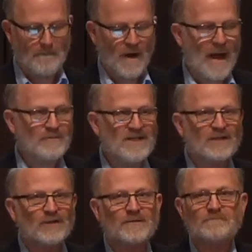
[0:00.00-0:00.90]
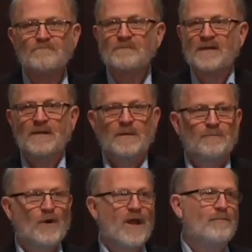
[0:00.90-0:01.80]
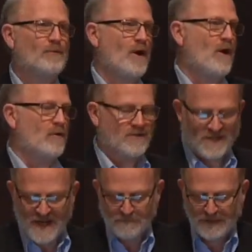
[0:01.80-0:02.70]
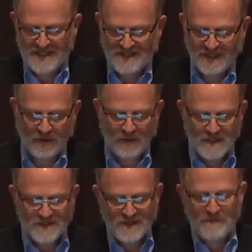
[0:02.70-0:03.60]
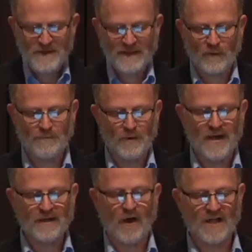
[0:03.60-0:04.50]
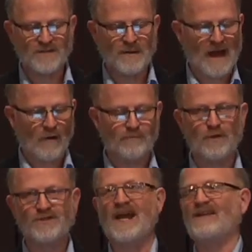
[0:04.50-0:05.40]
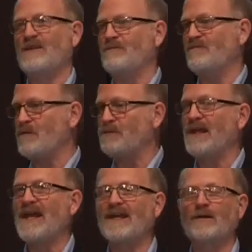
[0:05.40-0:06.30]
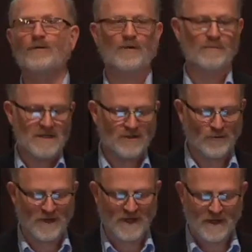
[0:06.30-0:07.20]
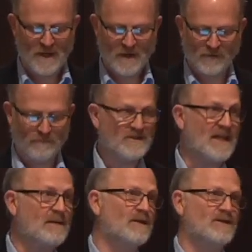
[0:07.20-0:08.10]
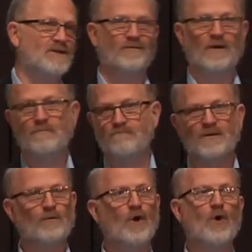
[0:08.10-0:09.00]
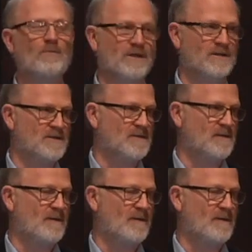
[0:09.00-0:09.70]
Perhaps he could pray a prayer or say a blessing or something that would bring God's power, protect them from plague or from injury, from demons, from the Romans.